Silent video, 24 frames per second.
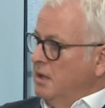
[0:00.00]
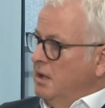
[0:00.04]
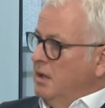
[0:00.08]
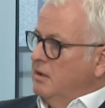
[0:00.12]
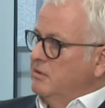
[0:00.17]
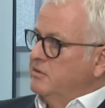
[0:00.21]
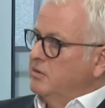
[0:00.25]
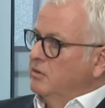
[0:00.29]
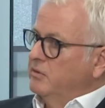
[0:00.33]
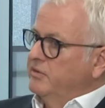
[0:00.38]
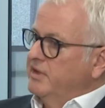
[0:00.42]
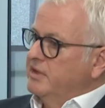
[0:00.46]

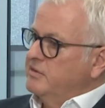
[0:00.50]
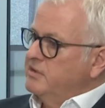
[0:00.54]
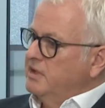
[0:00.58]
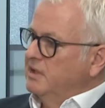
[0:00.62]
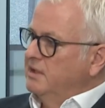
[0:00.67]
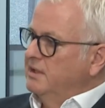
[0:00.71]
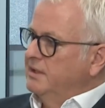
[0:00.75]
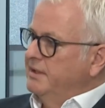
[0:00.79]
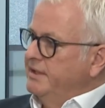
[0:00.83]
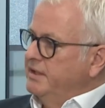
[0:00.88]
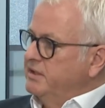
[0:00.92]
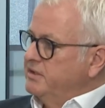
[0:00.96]
So this
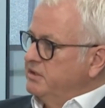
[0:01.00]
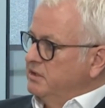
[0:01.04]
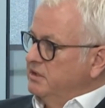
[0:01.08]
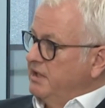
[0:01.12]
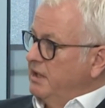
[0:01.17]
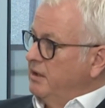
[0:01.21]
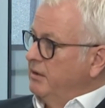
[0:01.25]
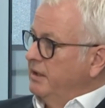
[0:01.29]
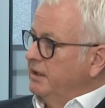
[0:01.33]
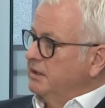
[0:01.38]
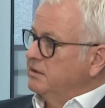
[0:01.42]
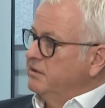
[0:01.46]
can lead to
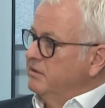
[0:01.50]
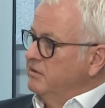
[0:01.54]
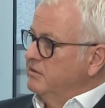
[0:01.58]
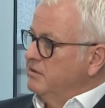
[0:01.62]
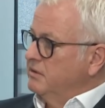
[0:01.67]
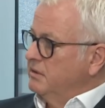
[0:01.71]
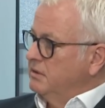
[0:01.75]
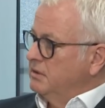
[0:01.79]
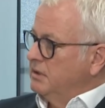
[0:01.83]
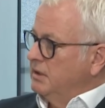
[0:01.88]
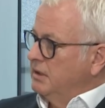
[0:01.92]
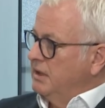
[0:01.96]
directors
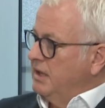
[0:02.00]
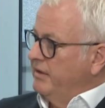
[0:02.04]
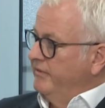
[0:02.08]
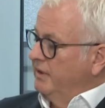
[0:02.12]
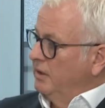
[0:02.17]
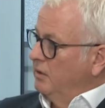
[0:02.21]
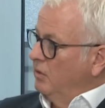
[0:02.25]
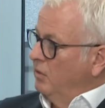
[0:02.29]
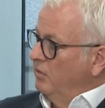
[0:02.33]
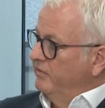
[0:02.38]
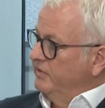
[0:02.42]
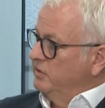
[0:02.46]

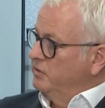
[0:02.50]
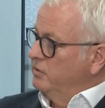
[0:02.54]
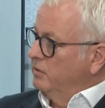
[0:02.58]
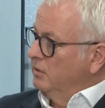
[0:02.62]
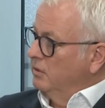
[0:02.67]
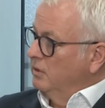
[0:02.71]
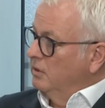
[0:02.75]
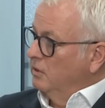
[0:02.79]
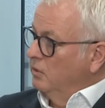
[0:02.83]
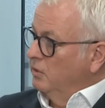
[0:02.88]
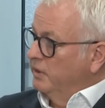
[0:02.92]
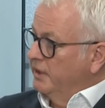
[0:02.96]
having
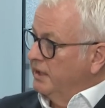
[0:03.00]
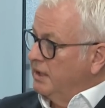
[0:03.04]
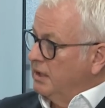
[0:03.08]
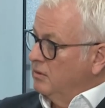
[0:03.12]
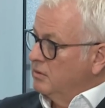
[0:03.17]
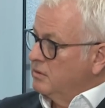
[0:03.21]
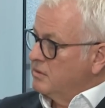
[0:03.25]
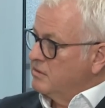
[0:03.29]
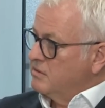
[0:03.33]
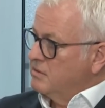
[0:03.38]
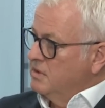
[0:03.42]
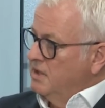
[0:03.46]
overdrawn loan
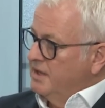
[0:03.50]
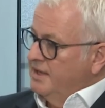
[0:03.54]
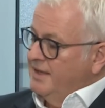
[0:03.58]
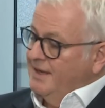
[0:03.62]
accounts.